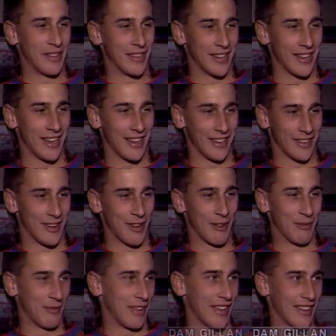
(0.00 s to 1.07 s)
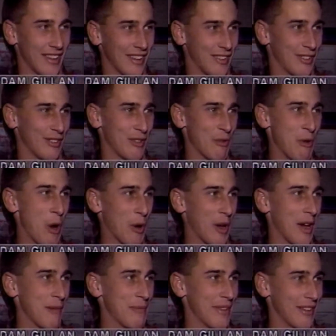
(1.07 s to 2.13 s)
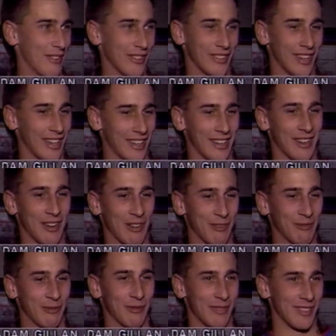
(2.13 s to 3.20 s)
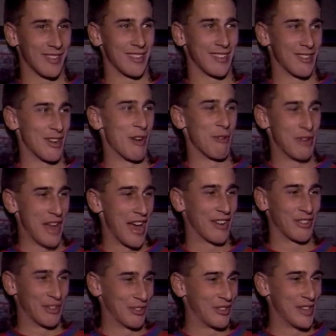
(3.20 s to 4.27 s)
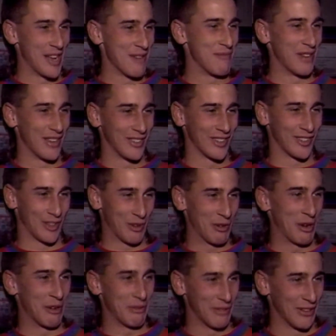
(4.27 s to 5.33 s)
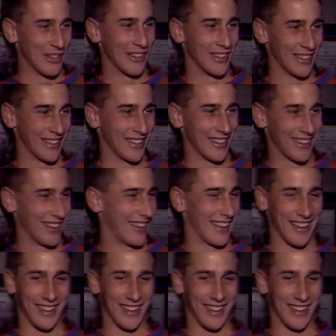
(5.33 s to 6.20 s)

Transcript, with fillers: me today, you know. I just woke up and it was like, you know, you know, we're national champions. It's a great feeling